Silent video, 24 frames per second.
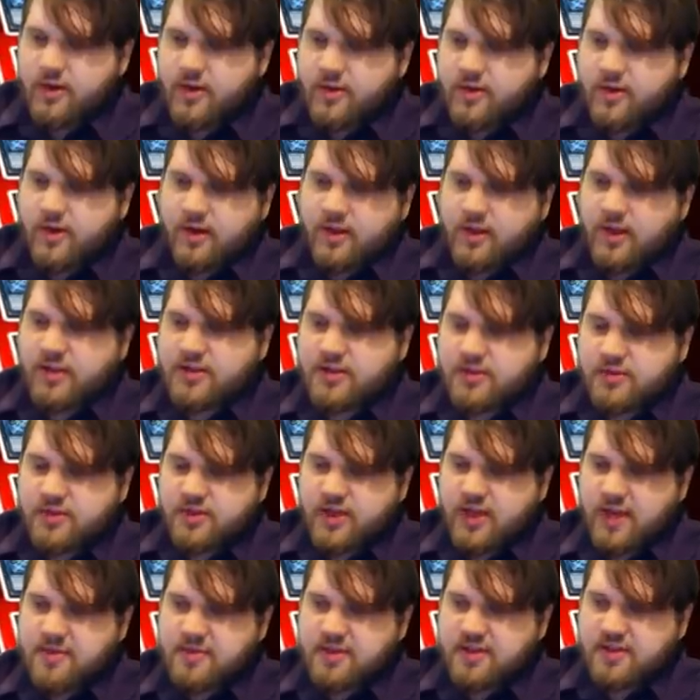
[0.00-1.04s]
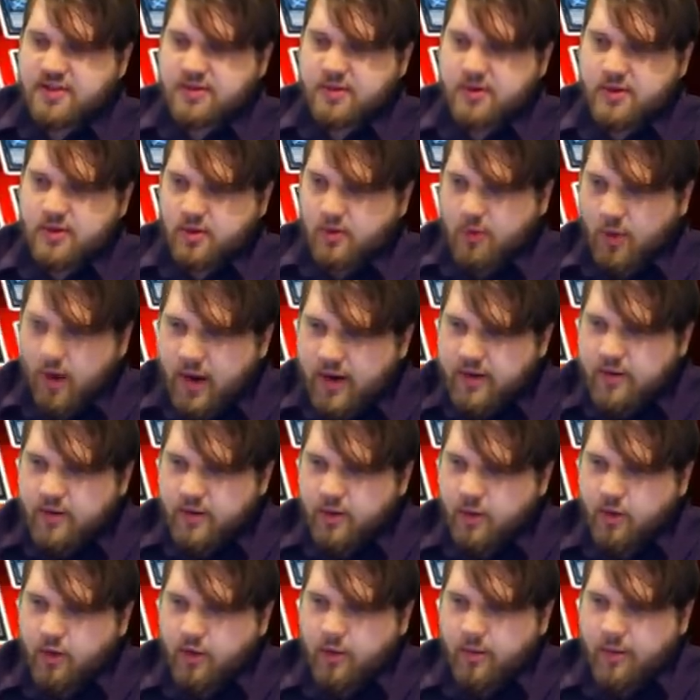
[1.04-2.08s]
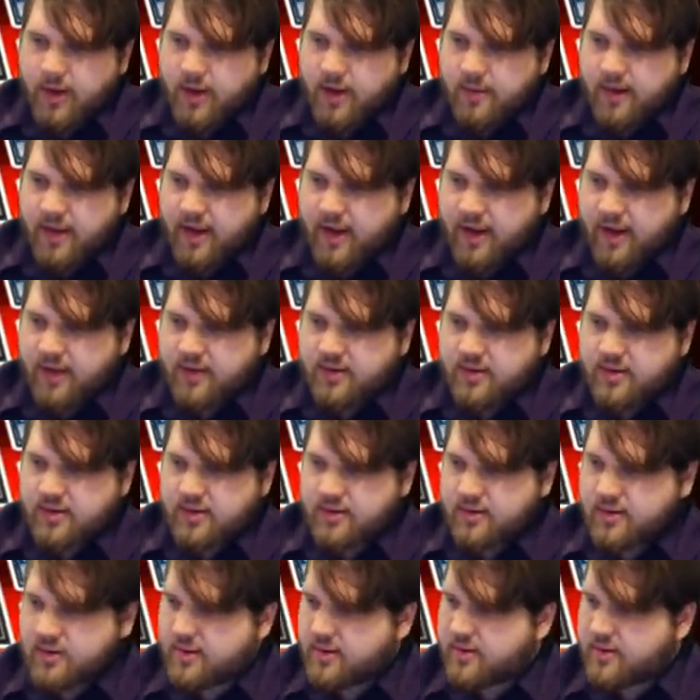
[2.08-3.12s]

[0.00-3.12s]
to do anything unless you snipe this Grinder Golem out of my hand.